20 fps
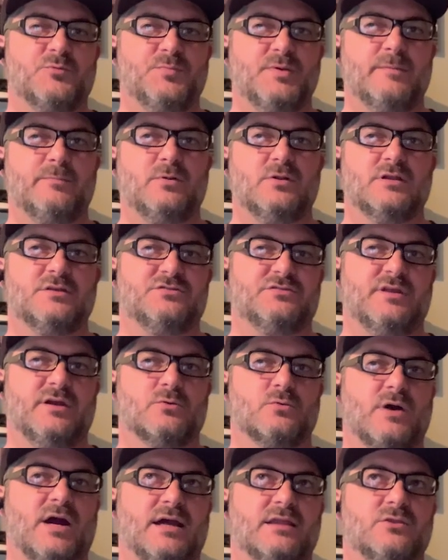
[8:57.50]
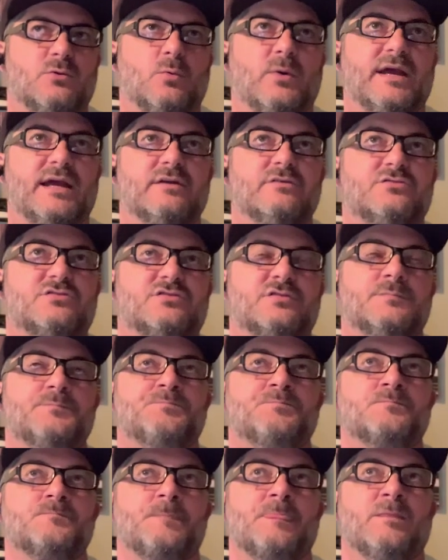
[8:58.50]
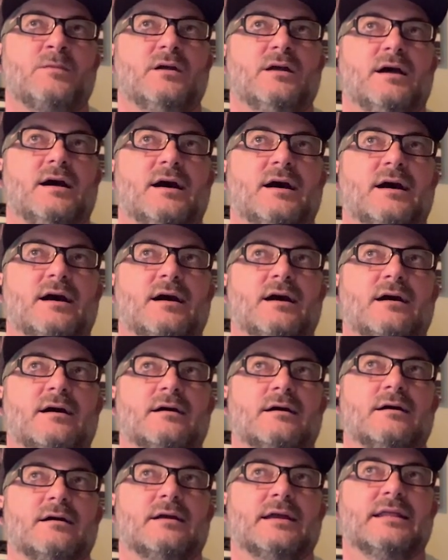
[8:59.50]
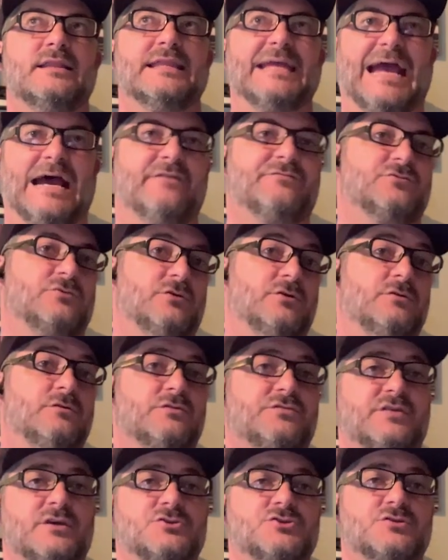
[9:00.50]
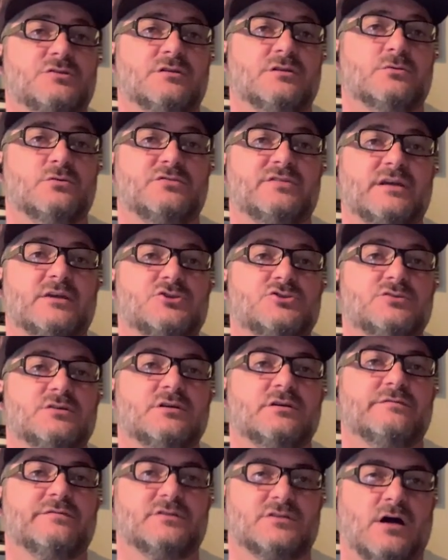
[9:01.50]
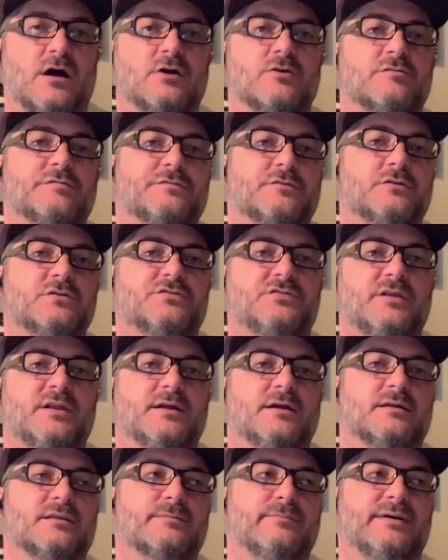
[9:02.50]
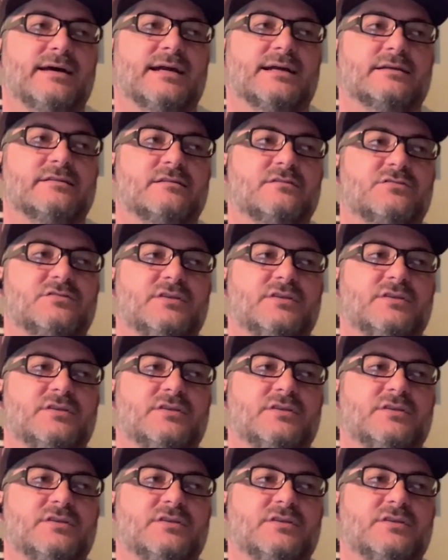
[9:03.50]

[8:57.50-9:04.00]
with people as they ride the waves. In the afternoon session, there was actually a photographer sitting on the back of the